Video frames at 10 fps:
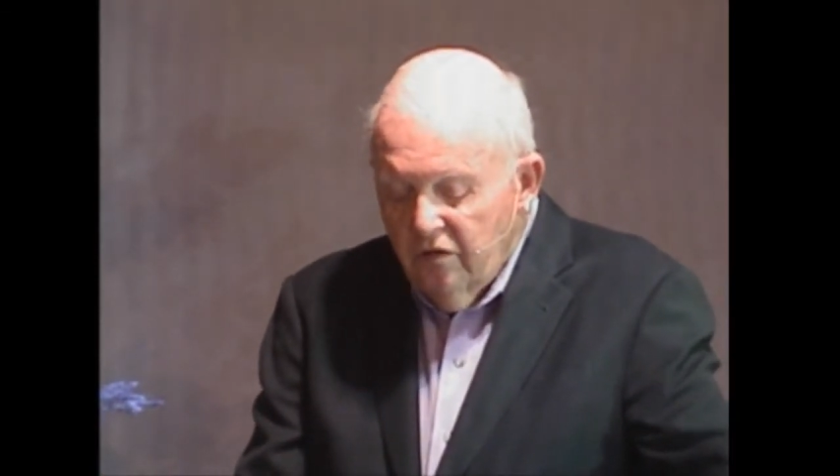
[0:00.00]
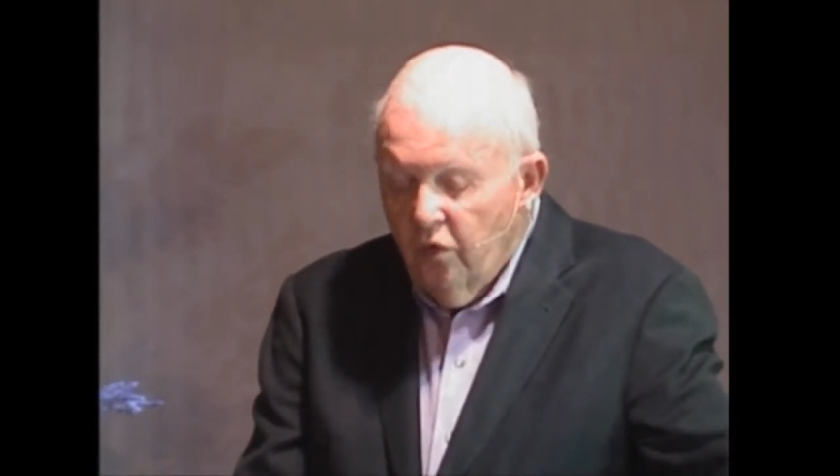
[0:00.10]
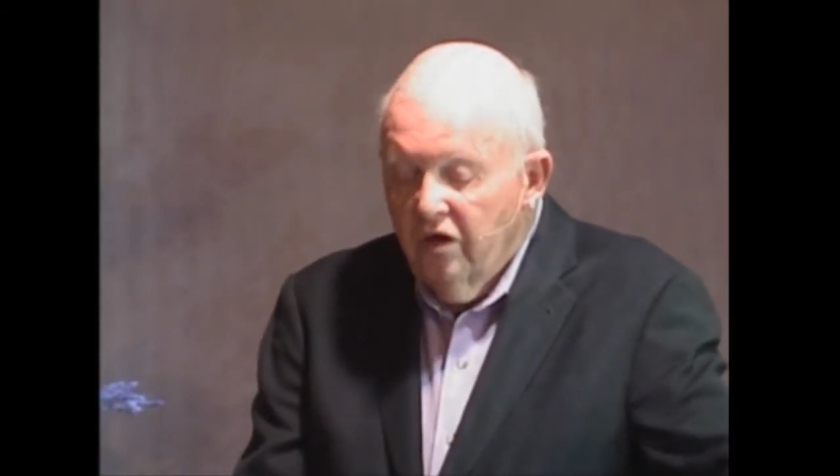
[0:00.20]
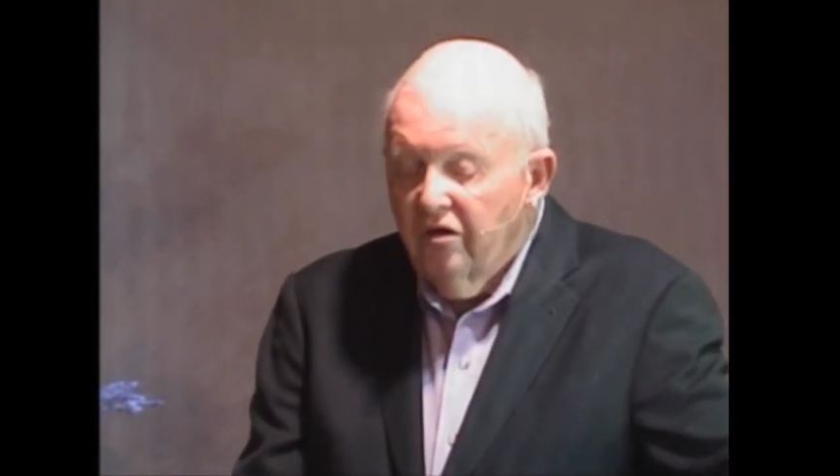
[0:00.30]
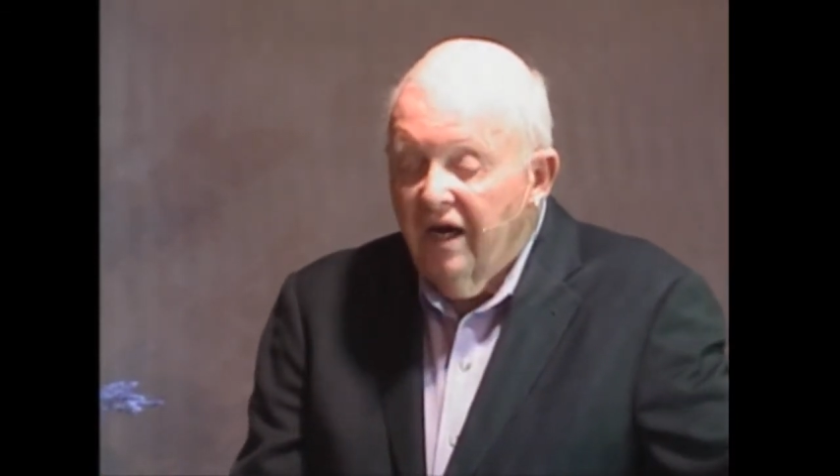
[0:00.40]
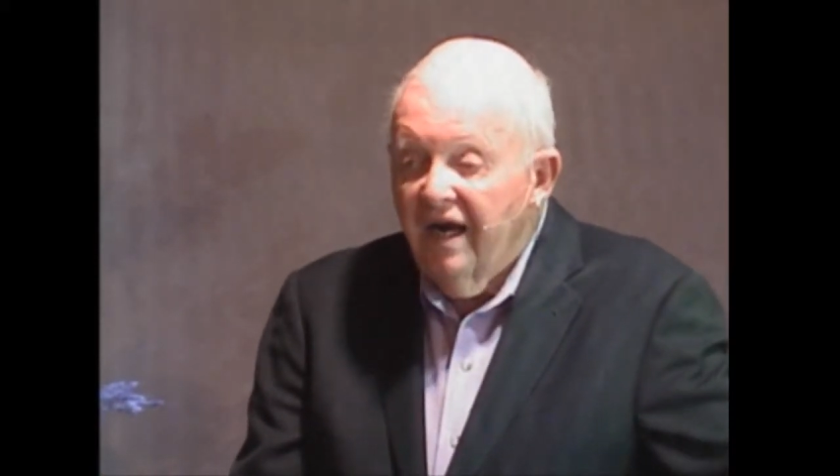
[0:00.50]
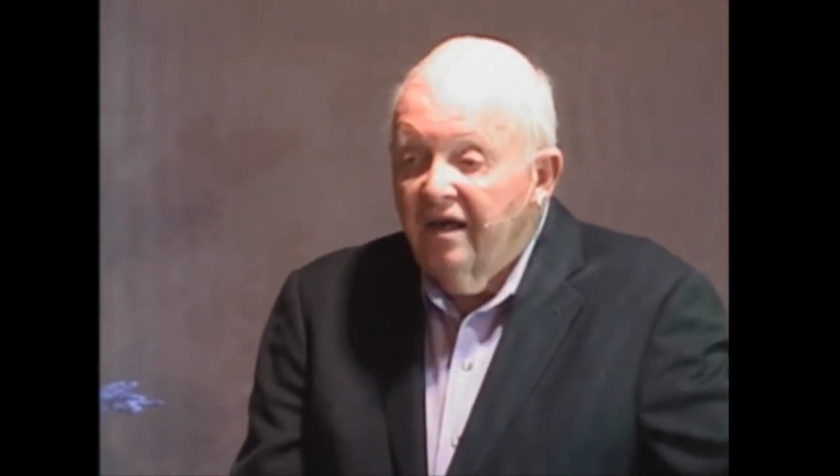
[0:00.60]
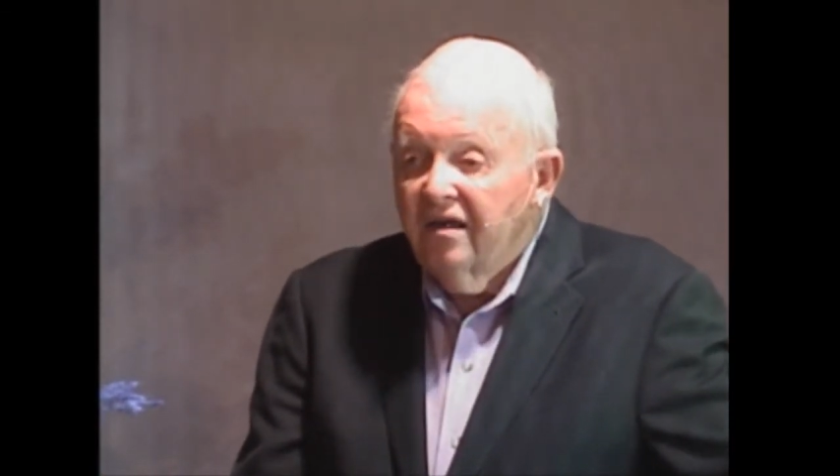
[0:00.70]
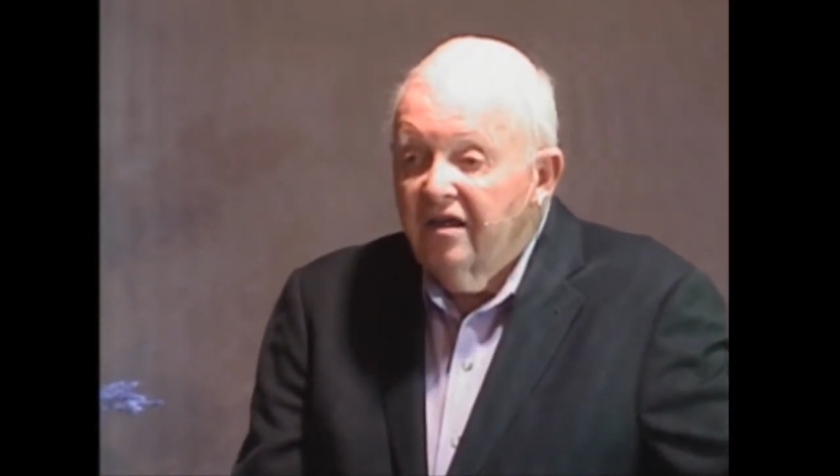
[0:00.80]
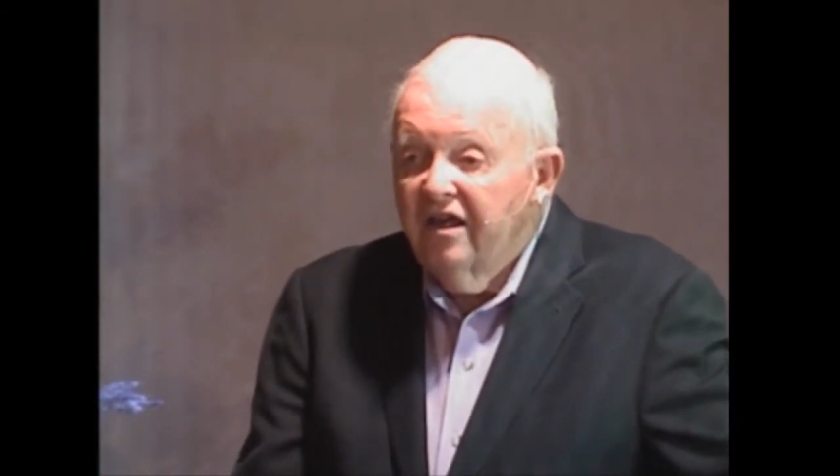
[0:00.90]
Where do I
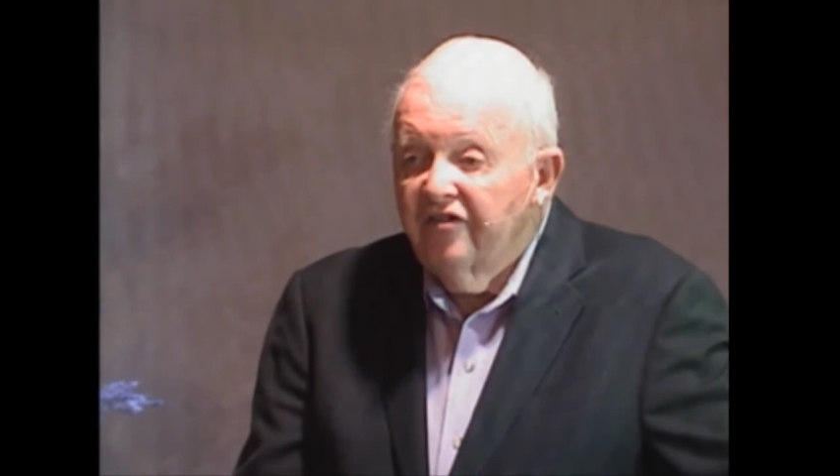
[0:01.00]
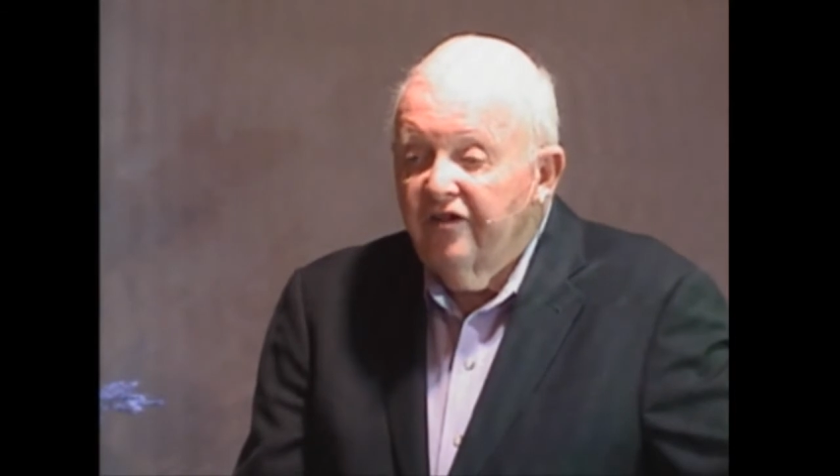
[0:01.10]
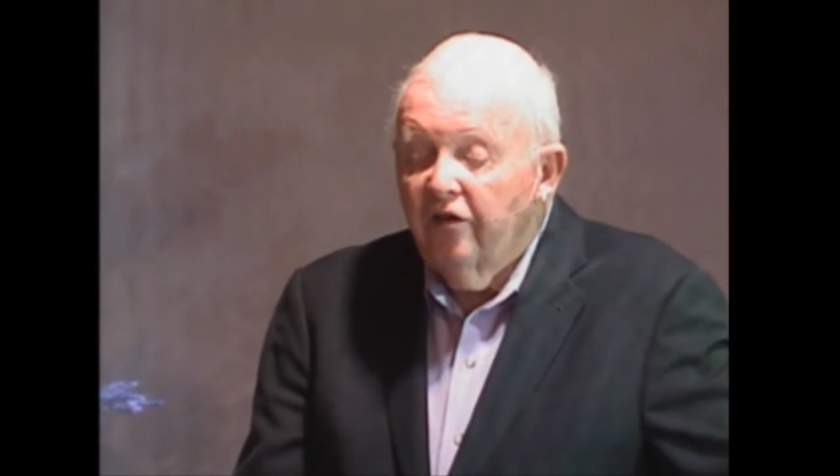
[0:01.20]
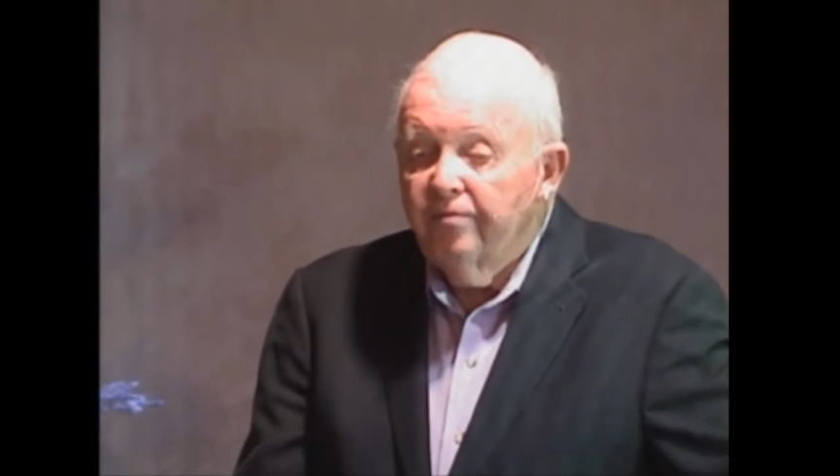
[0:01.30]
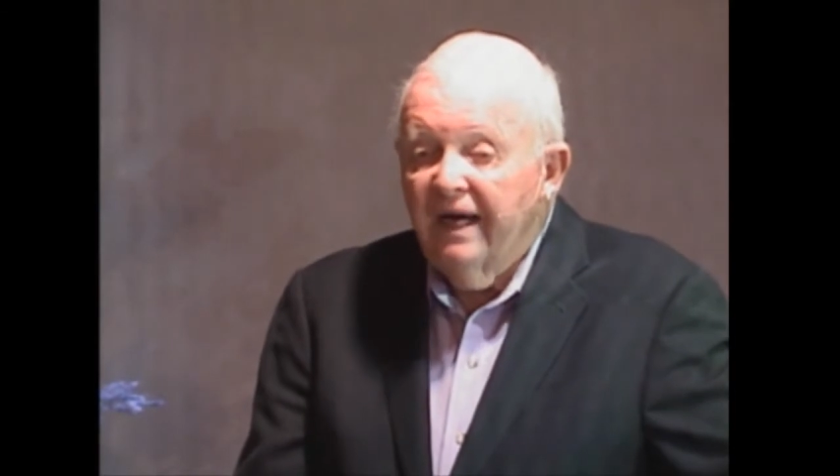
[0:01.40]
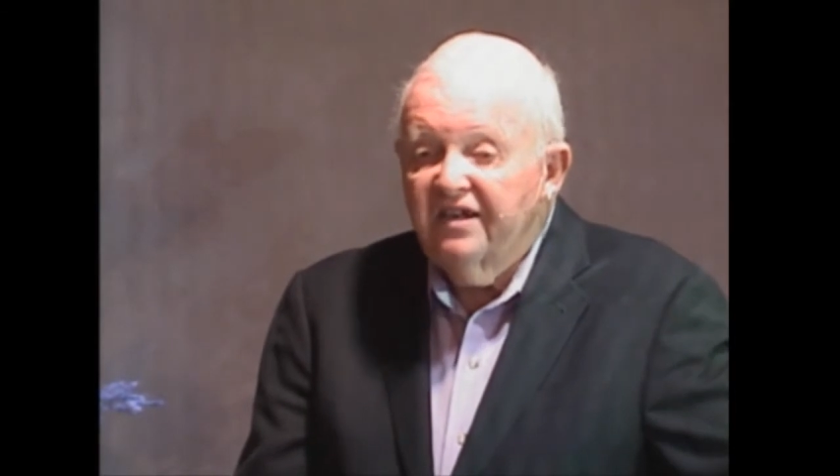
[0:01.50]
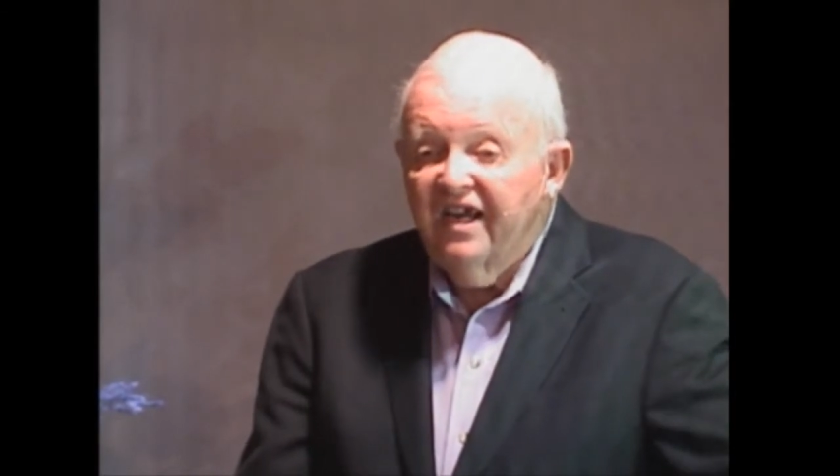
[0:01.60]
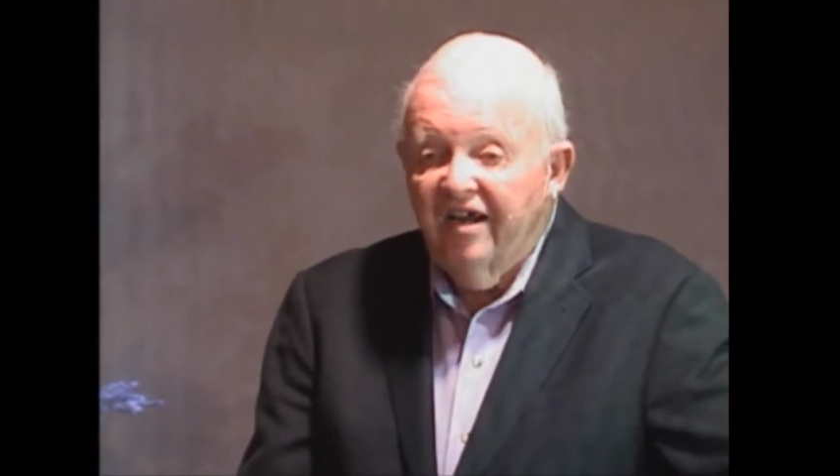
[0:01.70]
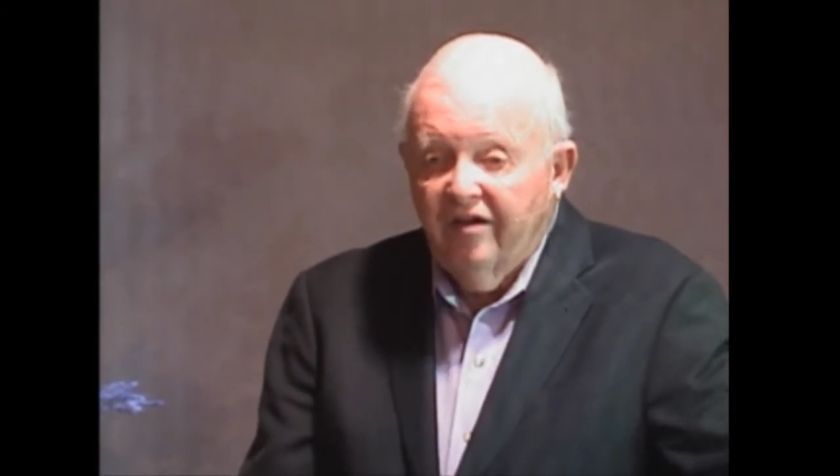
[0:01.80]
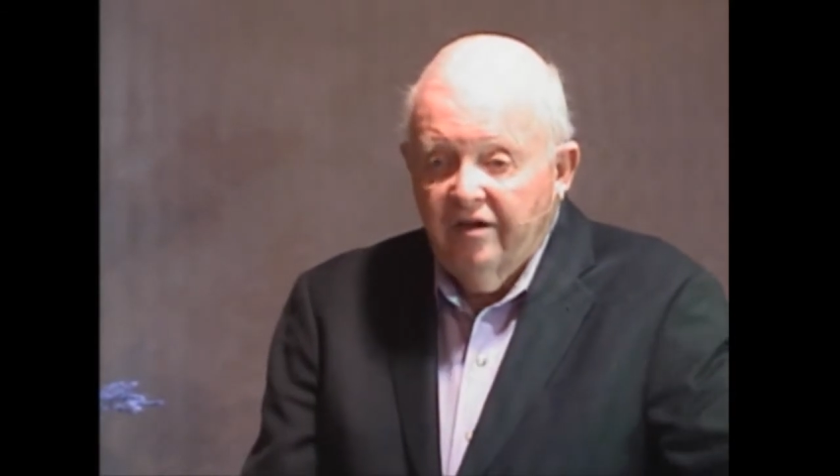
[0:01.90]
give of my
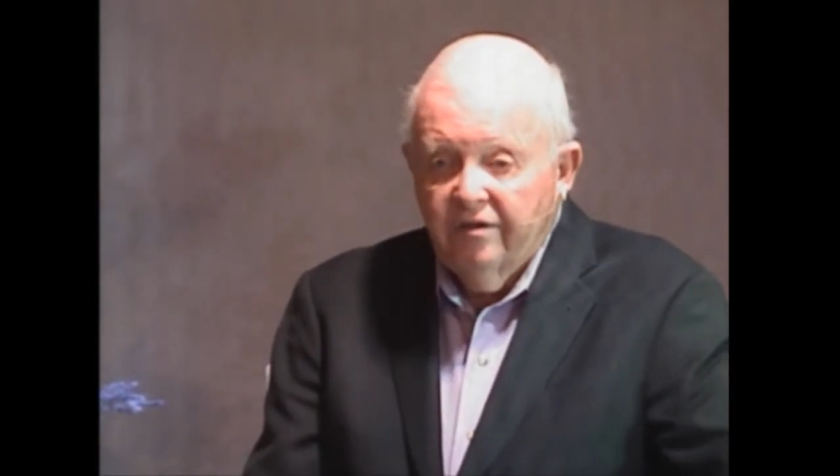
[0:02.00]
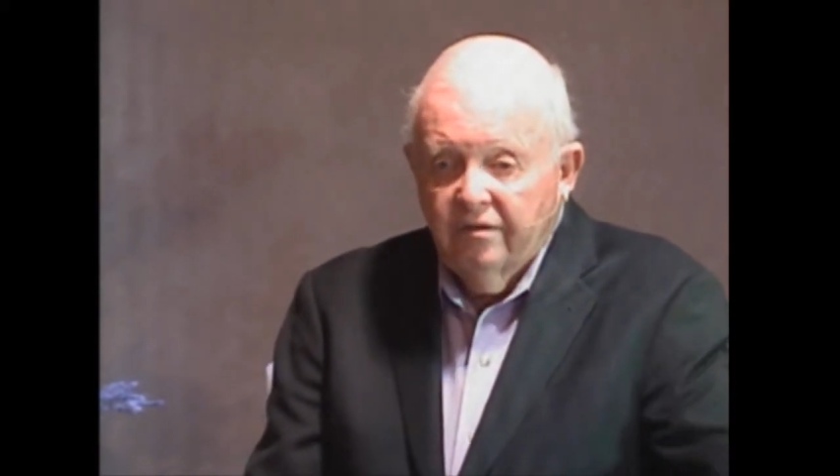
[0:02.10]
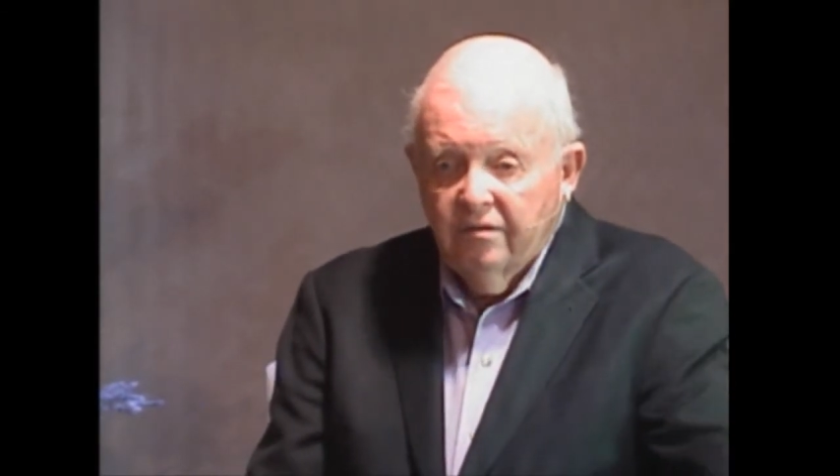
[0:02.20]
talent?